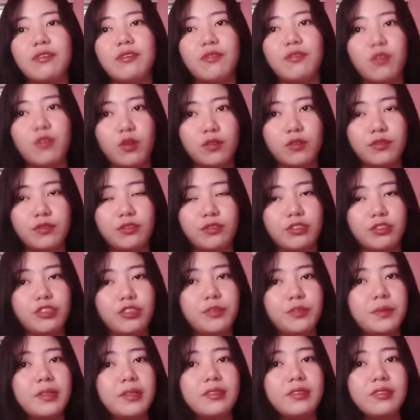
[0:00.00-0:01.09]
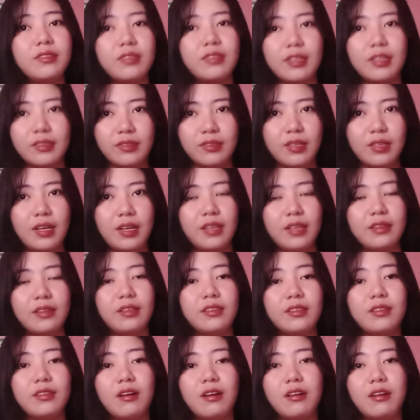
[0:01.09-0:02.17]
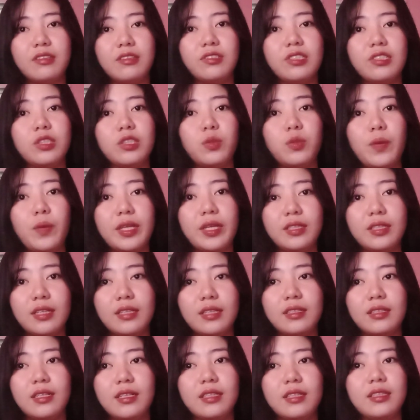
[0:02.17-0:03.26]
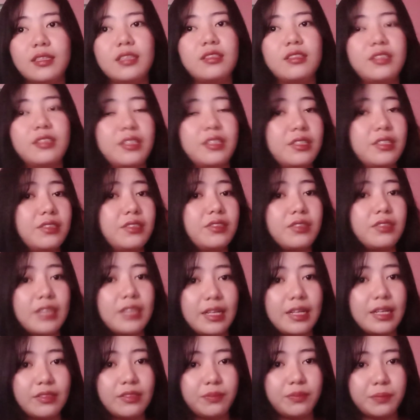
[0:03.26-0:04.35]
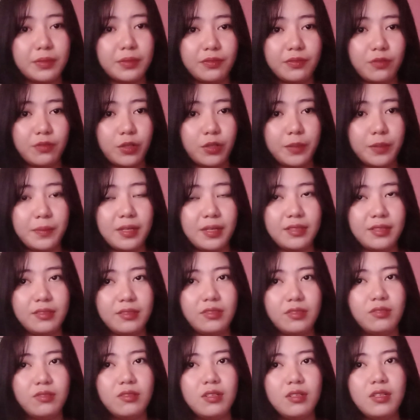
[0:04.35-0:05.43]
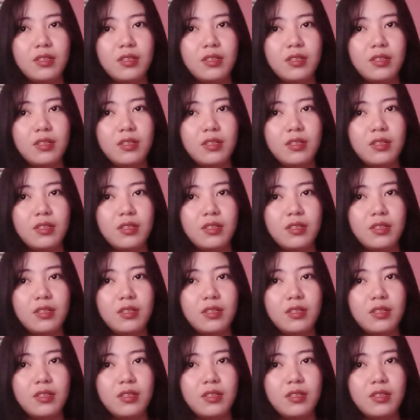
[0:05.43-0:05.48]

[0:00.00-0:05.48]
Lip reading: involves responses that are situated in the learner's task performance.